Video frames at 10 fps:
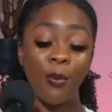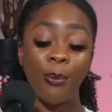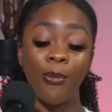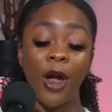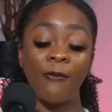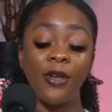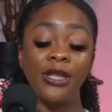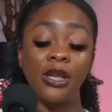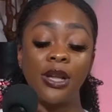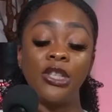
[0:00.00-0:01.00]

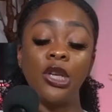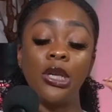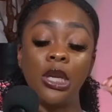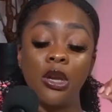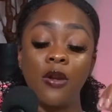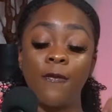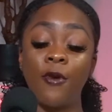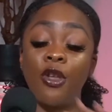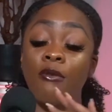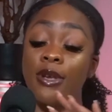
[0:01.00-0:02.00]
breakfast, lunch, and dinner
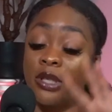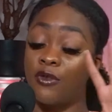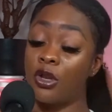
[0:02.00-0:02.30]
for the rest of